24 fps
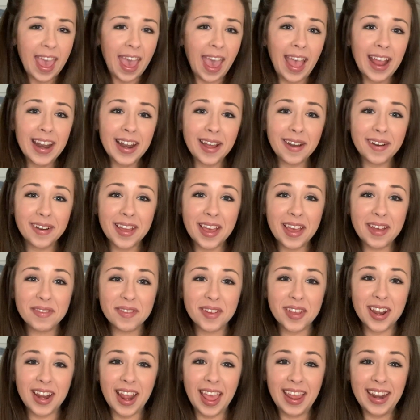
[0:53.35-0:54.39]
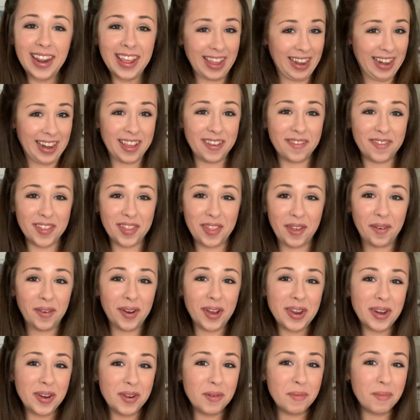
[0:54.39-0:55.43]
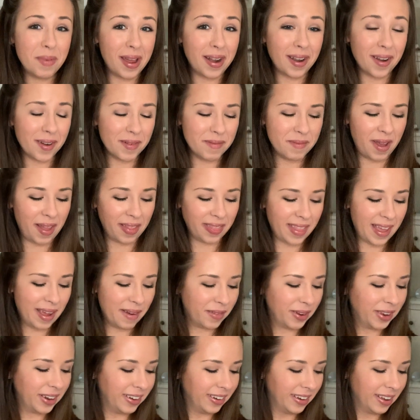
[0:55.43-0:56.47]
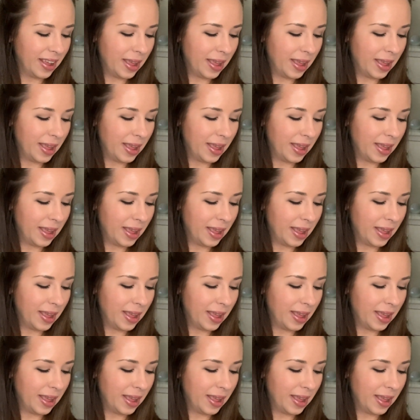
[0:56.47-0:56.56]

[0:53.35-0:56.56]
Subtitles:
And now I have Canadian, even though I knew better about that one.